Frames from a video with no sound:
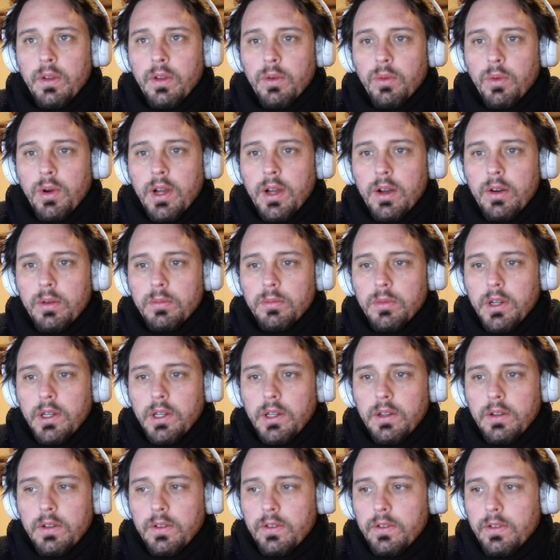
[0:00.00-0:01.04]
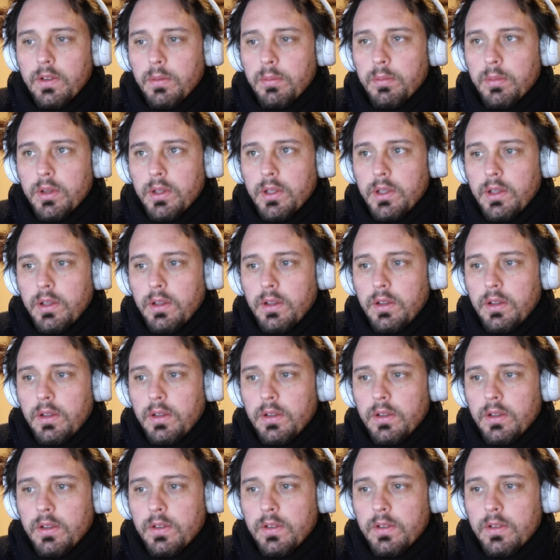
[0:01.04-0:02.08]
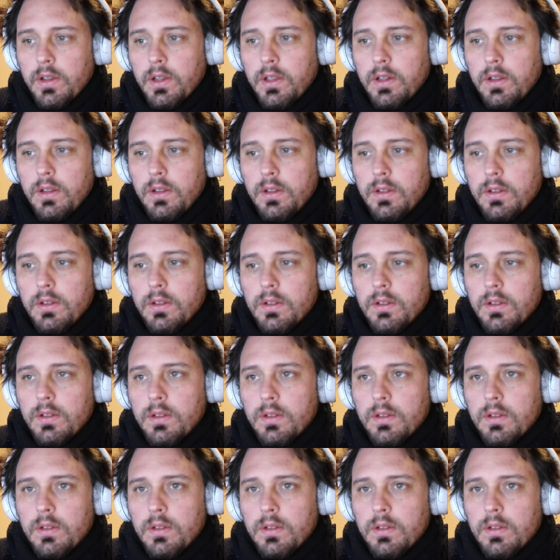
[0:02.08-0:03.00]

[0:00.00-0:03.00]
Wow, I'm writing assembly. Exciting.